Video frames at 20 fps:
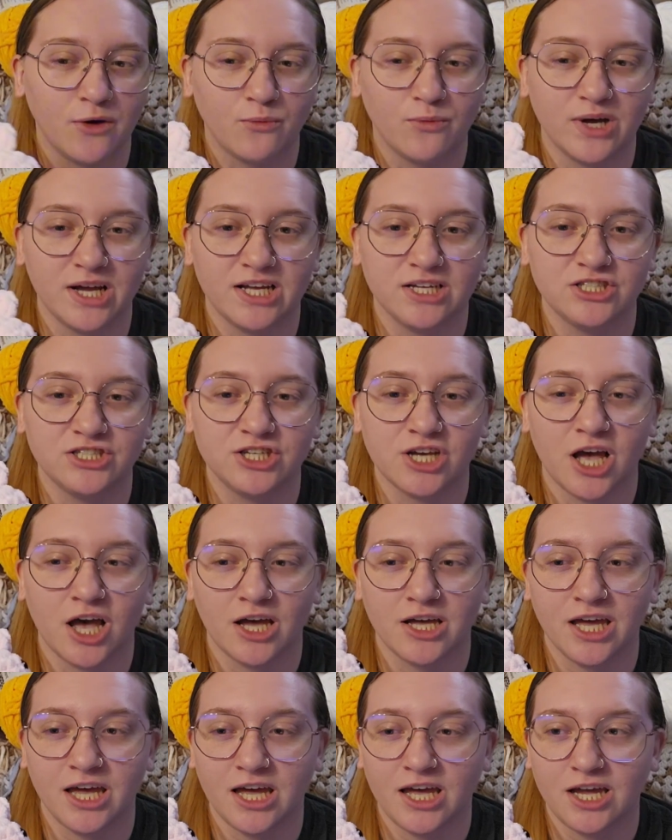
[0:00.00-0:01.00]
which
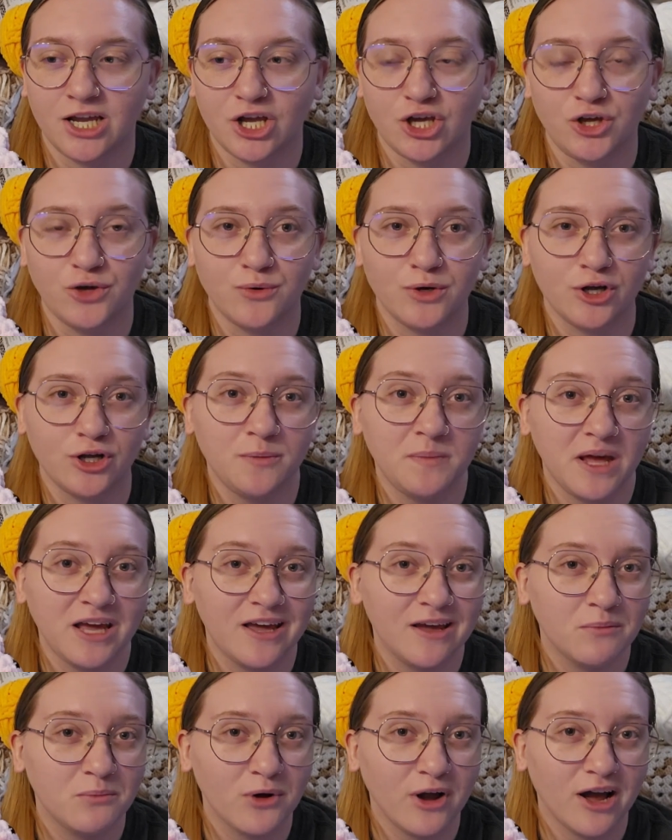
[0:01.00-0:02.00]
again, you could make
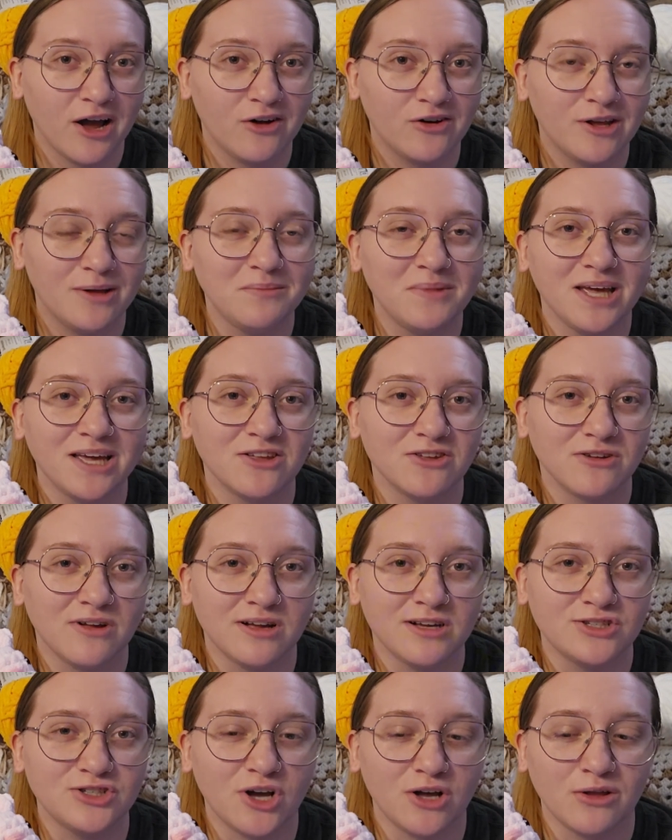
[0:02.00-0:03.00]
it in brown and make it look
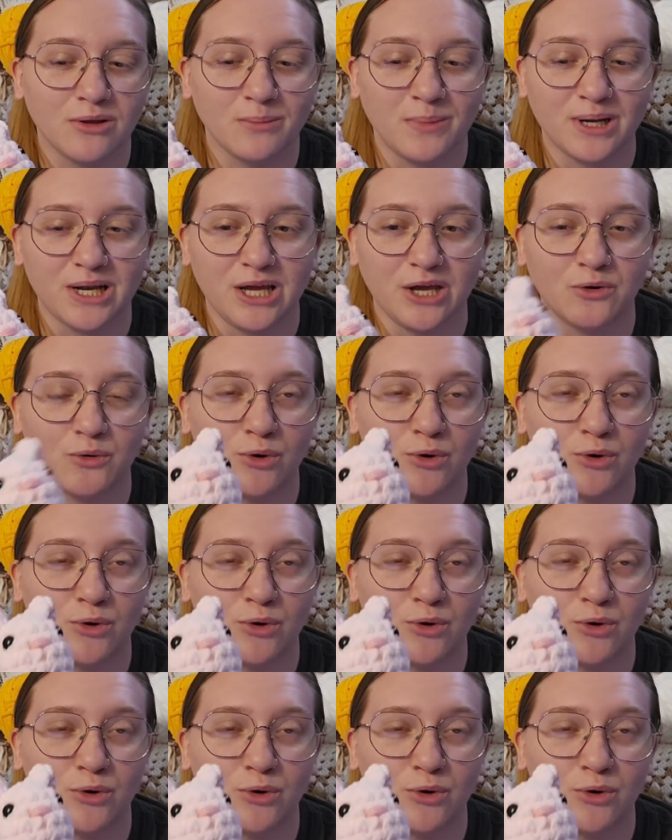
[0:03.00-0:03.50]
like a chocolate bunny,